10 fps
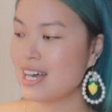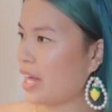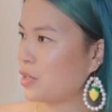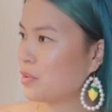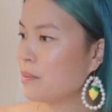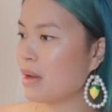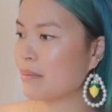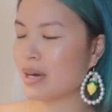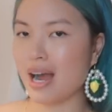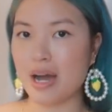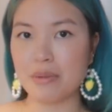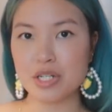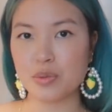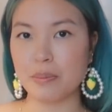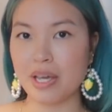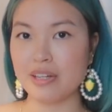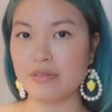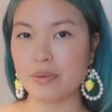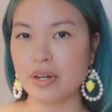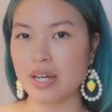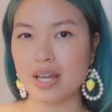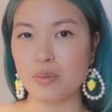I don't remember how much we paid for it.